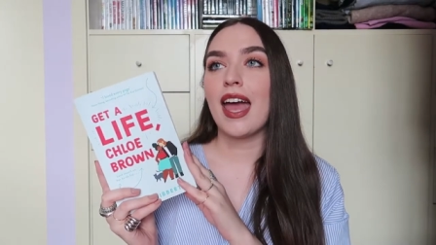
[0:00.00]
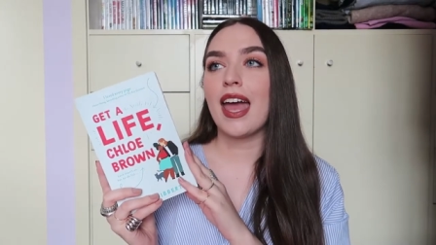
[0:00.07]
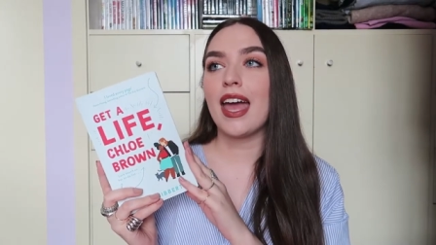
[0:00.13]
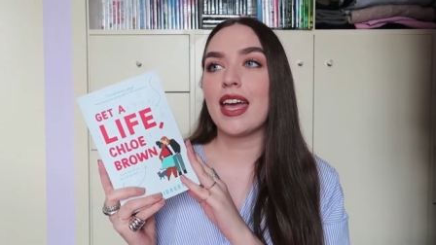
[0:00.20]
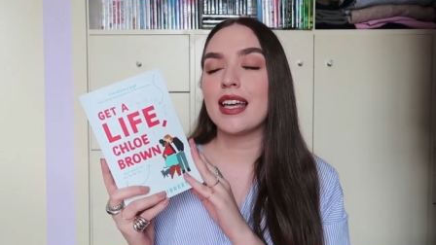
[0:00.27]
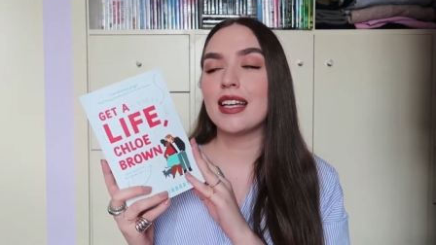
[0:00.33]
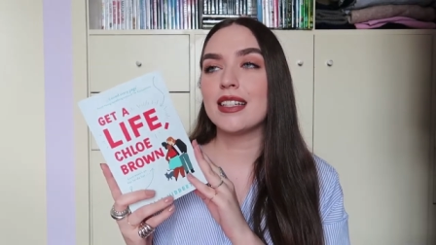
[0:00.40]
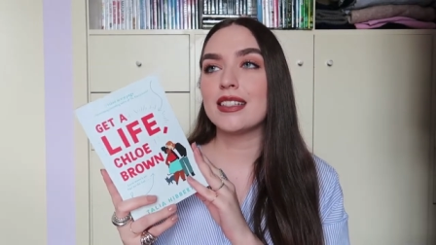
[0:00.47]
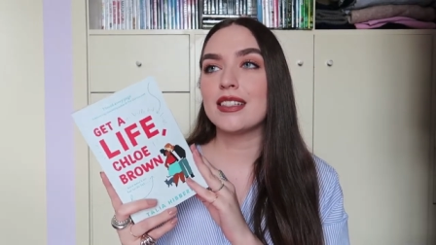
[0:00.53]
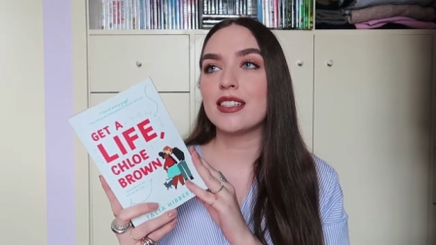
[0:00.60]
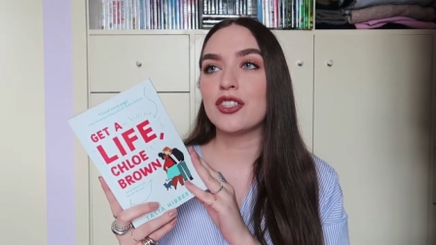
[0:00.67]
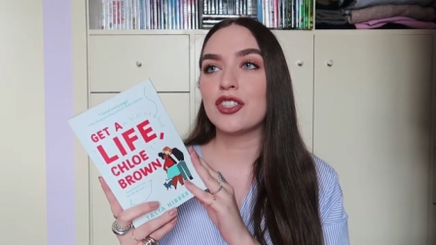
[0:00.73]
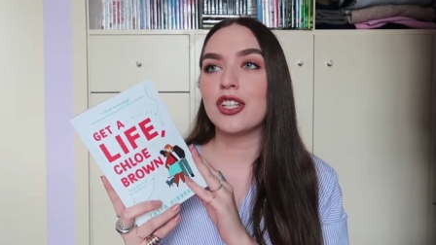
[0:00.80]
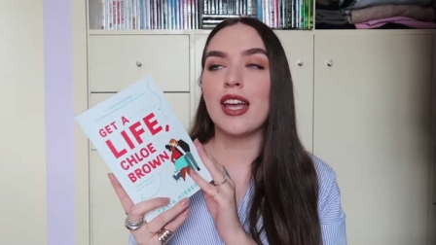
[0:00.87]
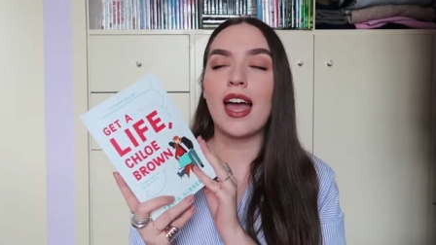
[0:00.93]
and
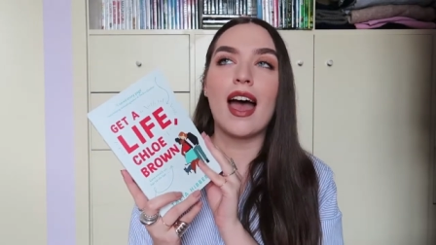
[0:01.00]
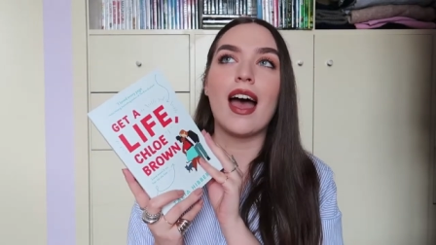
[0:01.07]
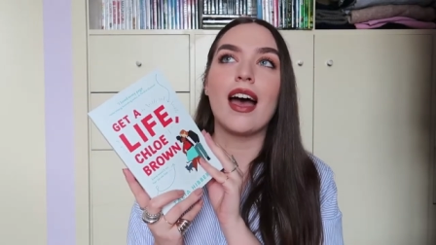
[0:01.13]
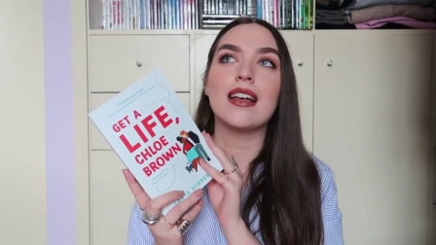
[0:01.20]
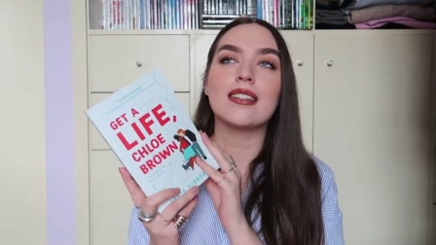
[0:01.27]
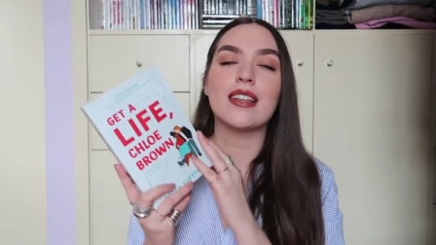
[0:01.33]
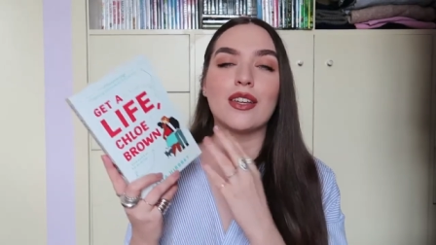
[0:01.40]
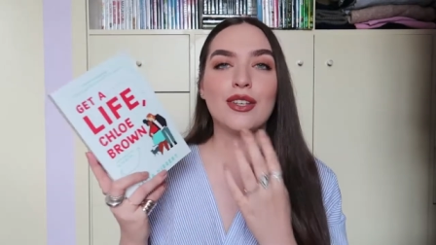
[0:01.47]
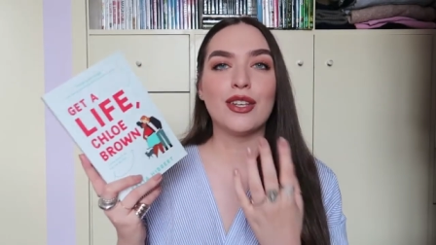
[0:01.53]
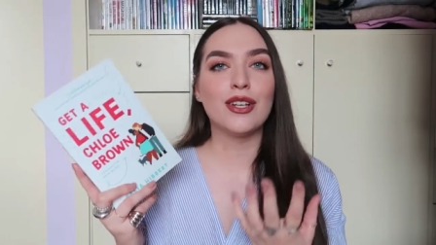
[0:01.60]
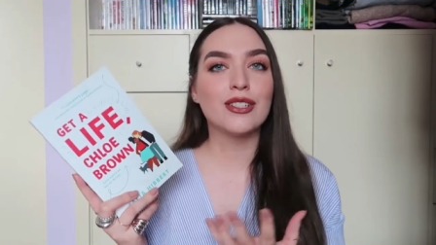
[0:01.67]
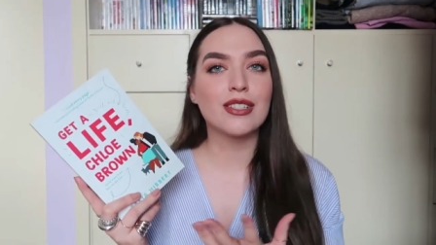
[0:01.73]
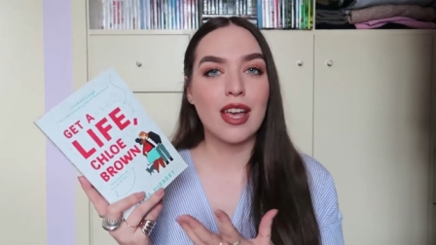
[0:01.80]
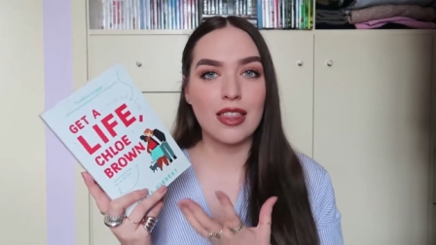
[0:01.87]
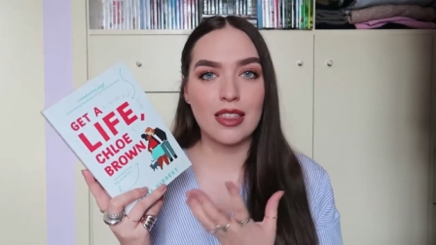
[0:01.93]
she has a
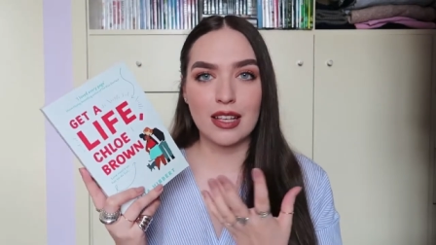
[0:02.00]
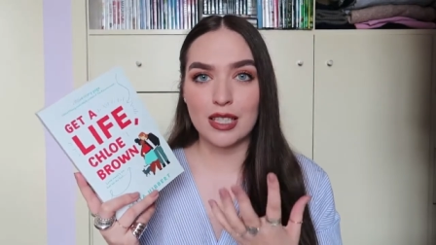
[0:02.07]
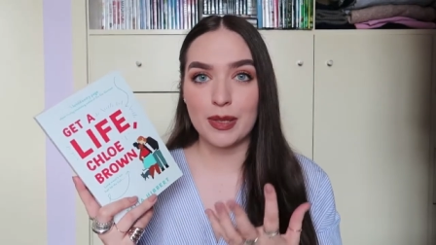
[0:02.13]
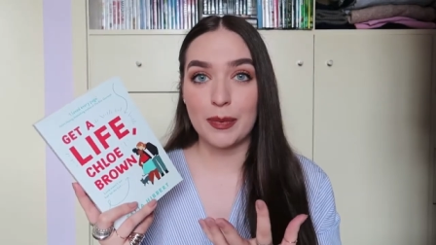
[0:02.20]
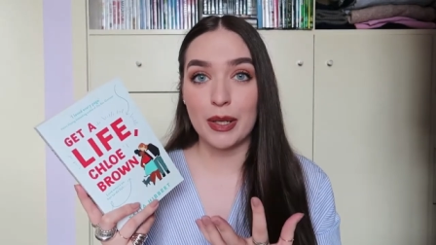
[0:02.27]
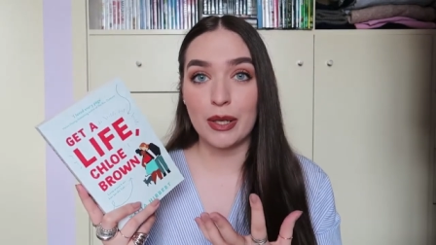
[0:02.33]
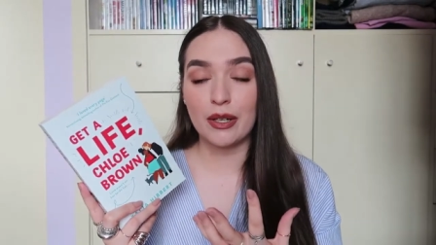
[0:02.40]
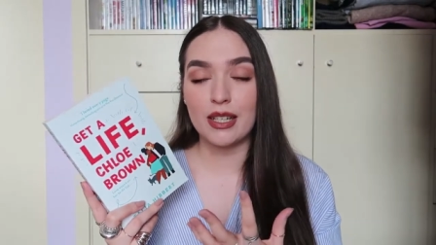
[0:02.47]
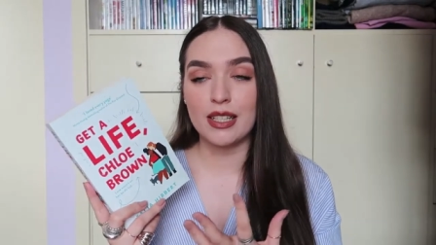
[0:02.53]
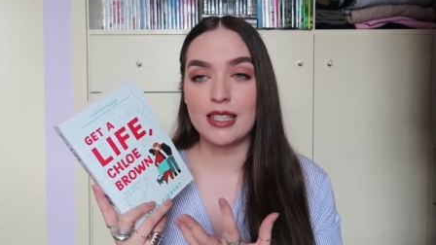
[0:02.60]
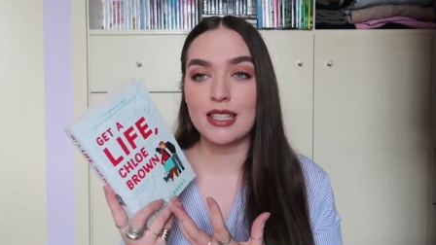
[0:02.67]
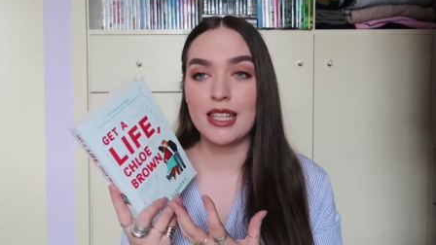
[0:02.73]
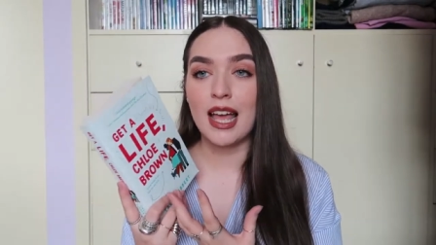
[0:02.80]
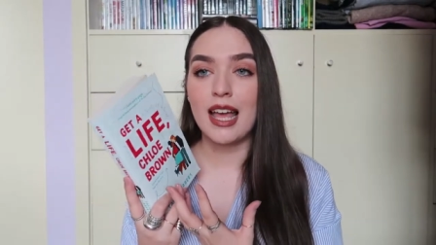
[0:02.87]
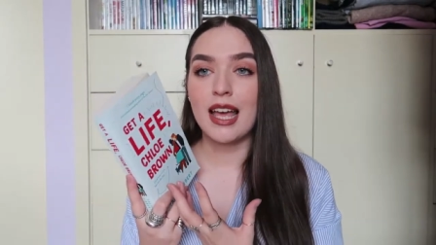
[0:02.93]
near-death
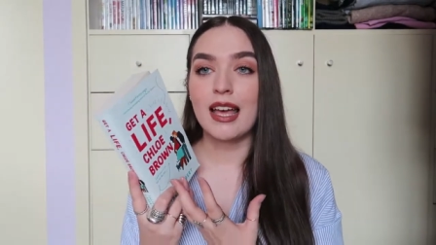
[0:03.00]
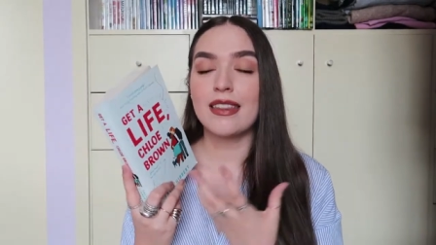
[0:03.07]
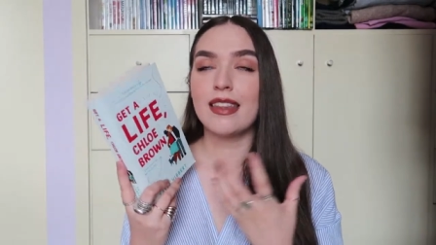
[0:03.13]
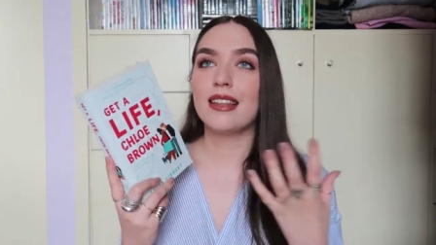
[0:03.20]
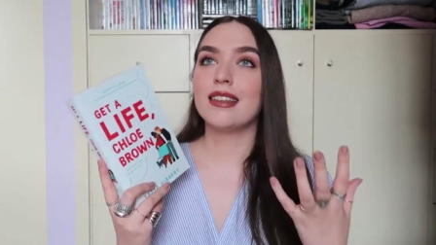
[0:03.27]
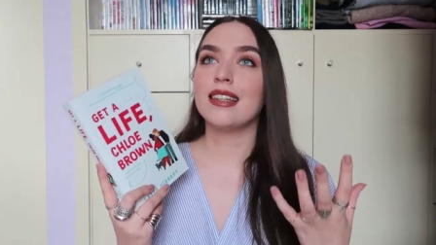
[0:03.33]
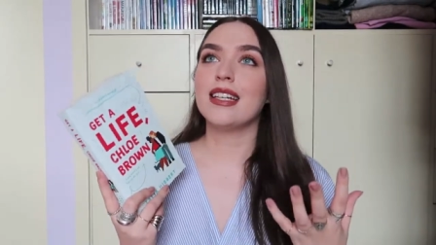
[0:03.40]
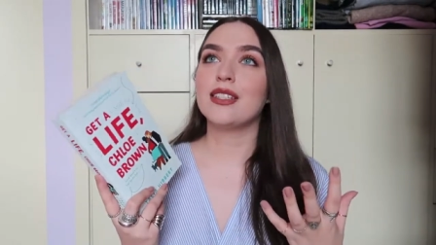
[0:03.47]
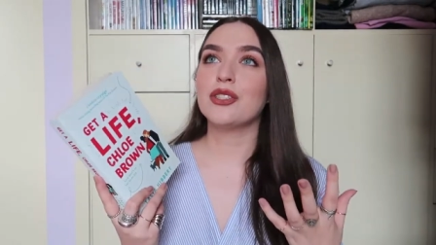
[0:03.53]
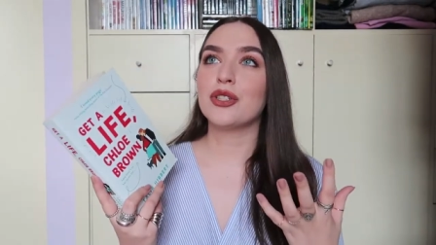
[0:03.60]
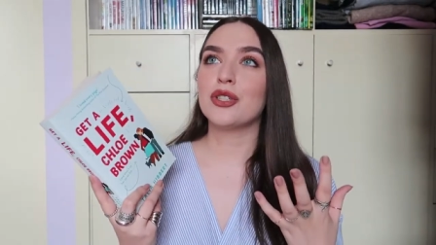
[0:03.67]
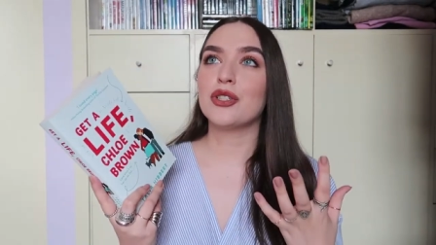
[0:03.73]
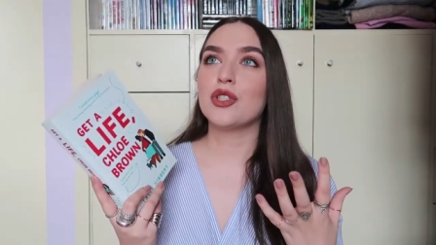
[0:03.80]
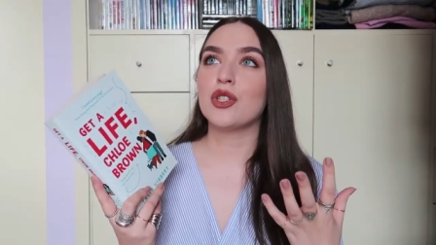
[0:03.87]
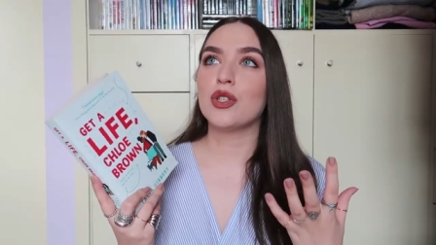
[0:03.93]
experience that leads
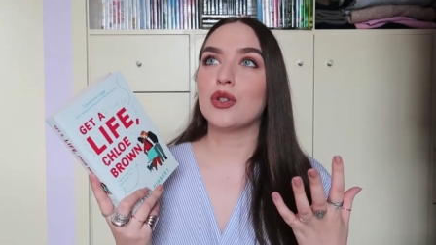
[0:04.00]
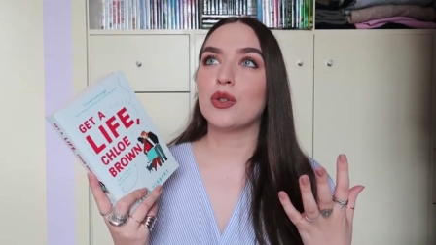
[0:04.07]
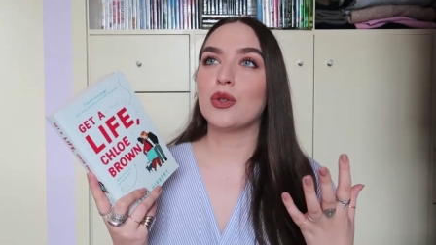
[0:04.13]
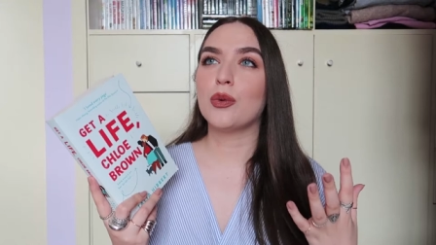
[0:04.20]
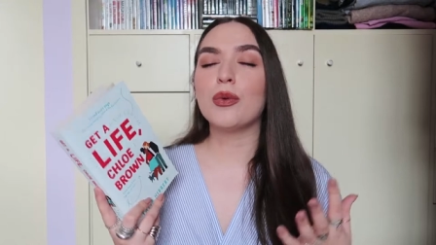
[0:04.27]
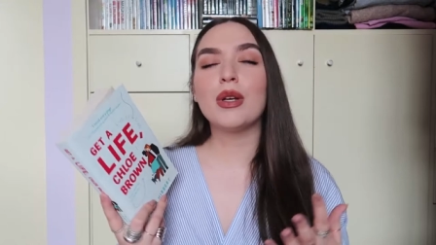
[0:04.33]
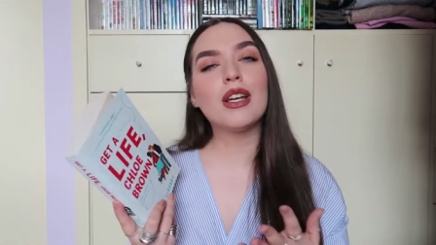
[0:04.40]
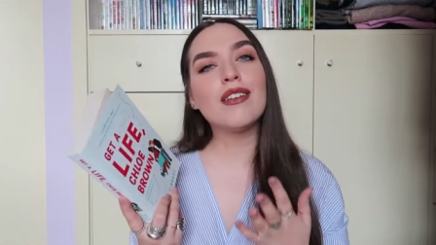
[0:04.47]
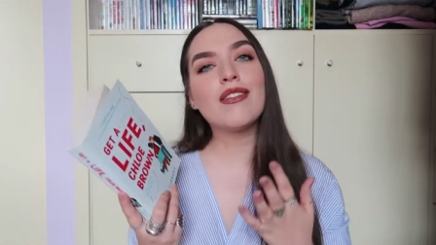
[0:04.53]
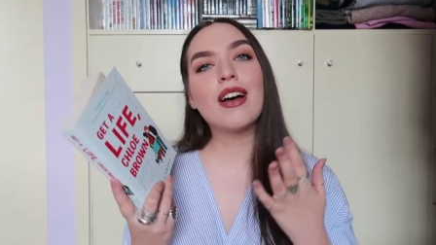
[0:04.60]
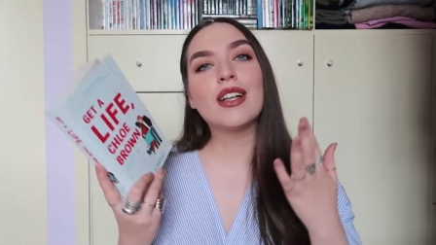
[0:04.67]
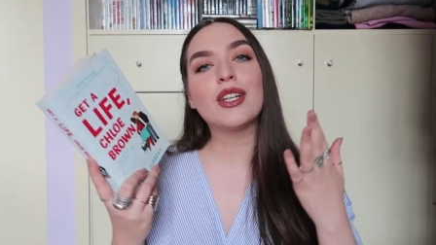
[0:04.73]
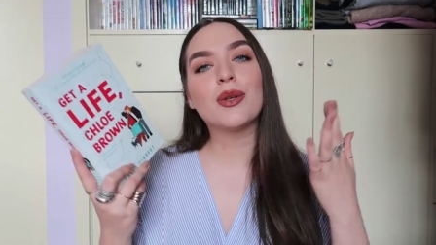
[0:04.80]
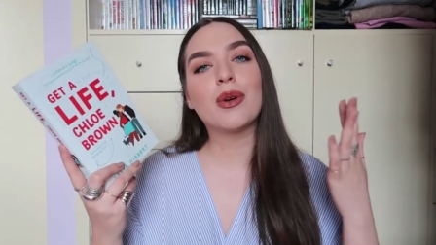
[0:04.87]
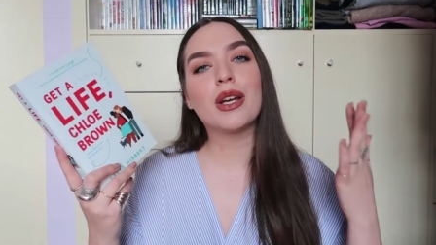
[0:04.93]
her to
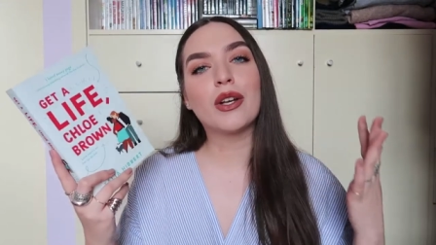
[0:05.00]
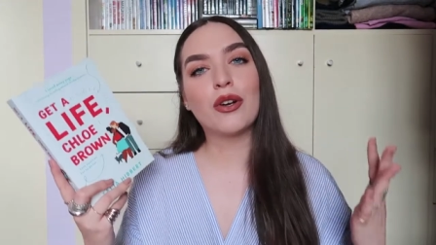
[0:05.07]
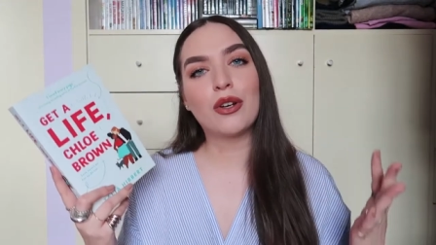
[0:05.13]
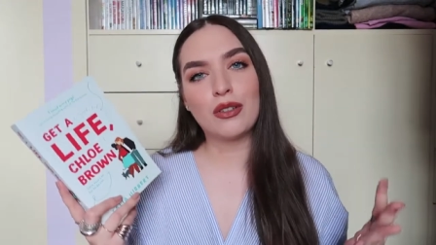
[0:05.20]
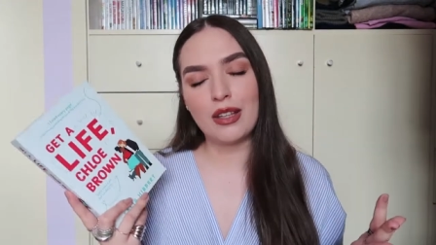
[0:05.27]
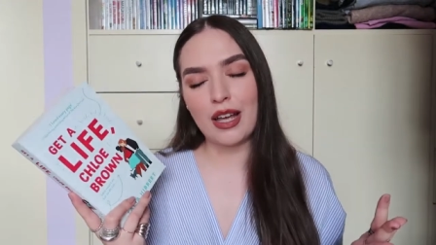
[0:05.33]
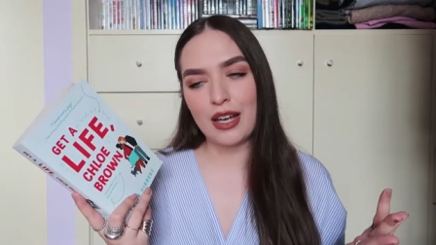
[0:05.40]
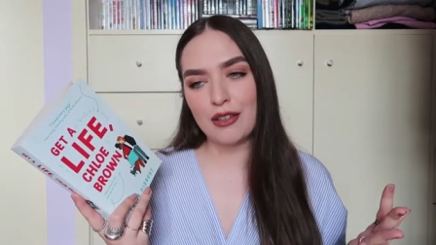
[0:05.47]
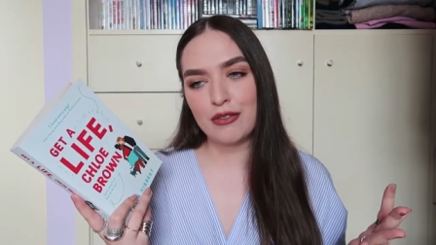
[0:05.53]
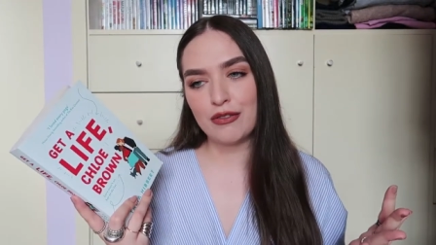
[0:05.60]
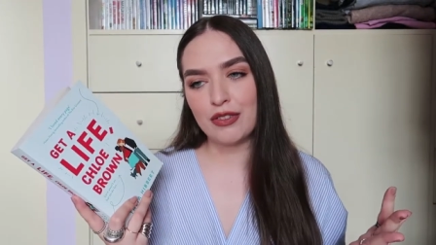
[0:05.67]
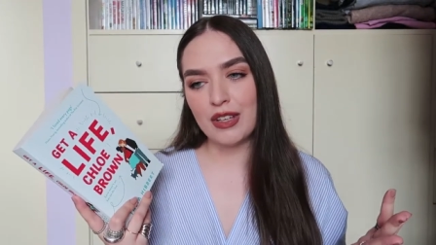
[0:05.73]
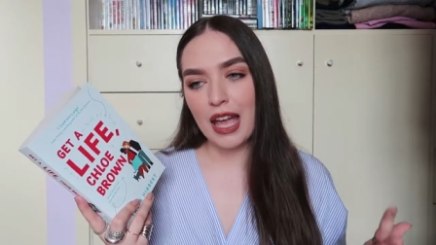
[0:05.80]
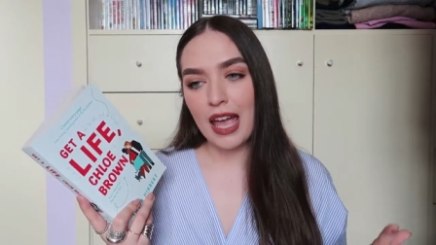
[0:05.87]
reevaluate her life